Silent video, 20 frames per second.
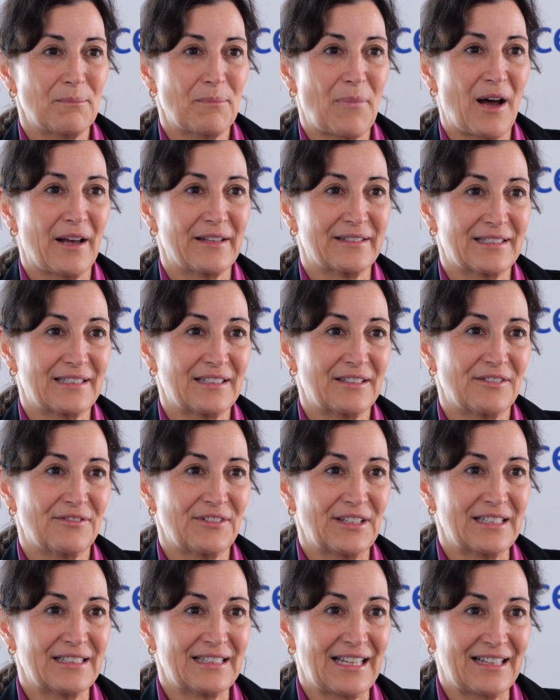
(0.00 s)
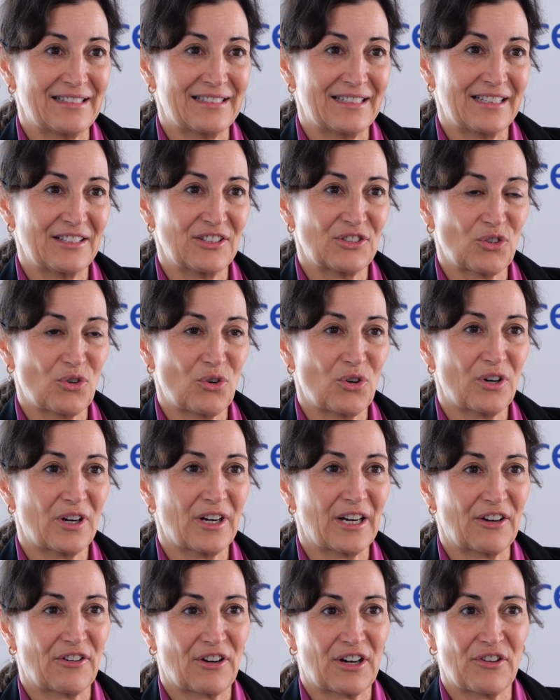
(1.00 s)
positive intensity score
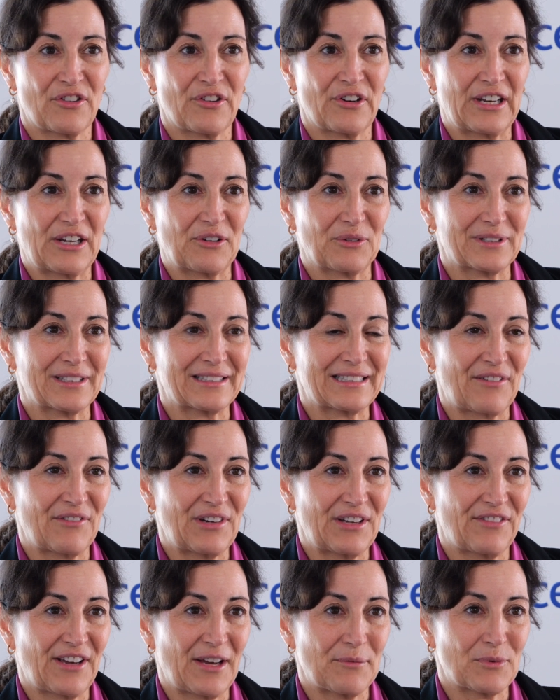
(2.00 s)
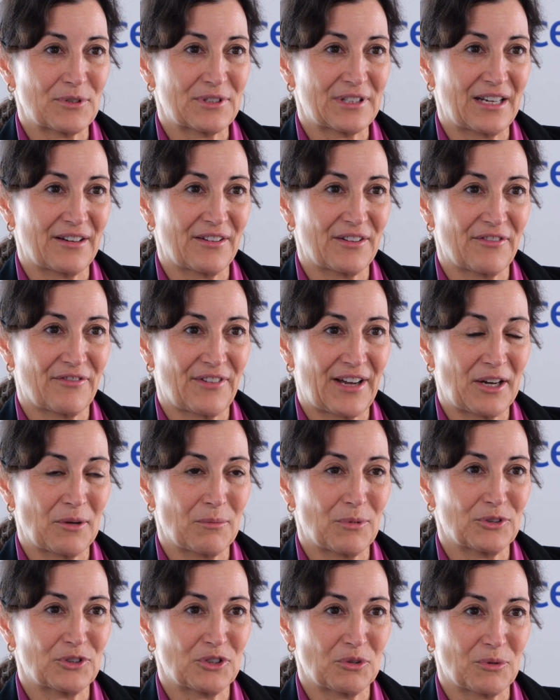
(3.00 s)
and greater than equal to 75% of the
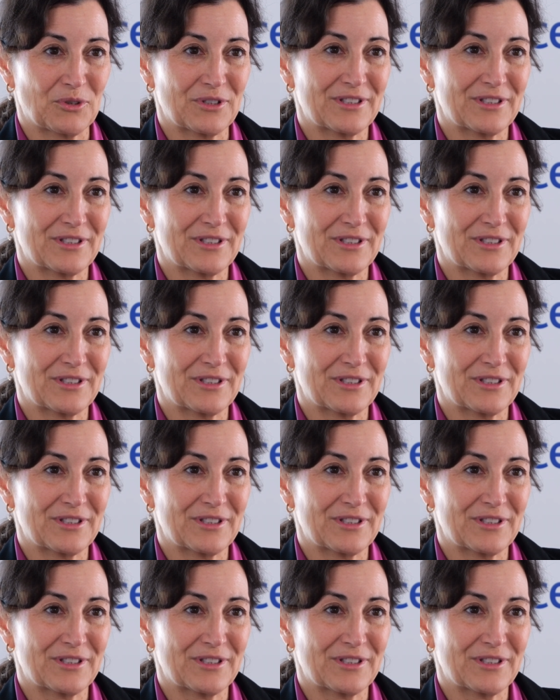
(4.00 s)
viable tumor